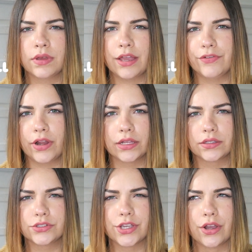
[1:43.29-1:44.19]
I forgot
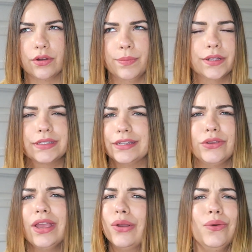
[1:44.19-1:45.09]
the show, but you
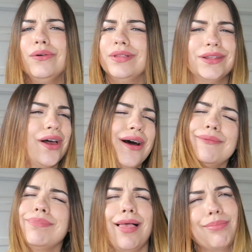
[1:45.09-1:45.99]
can Google it,
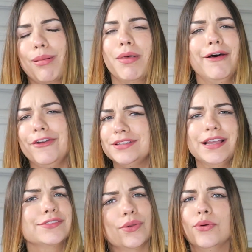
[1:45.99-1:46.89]
blah, blah, blah, Arts
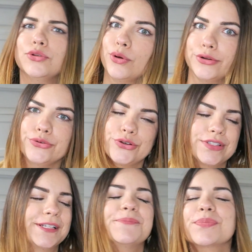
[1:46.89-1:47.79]
High School in Newark, New
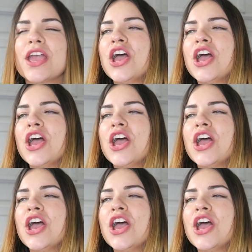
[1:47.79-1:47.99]
Jersey.